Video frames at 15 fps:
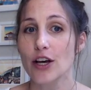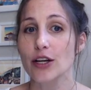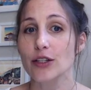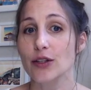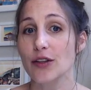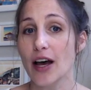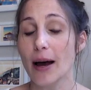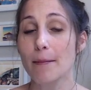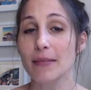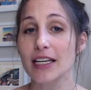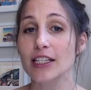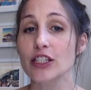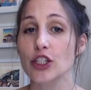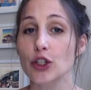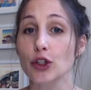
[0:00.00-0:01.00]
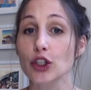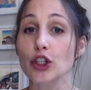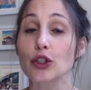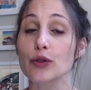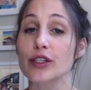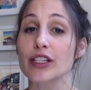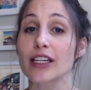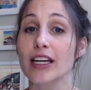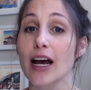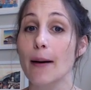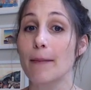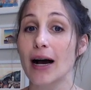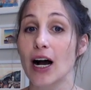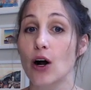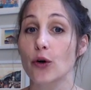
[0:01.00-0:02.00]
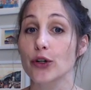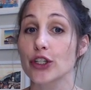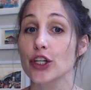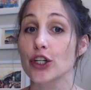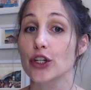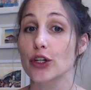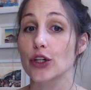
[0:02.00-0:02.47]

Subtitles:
So that means you're losing about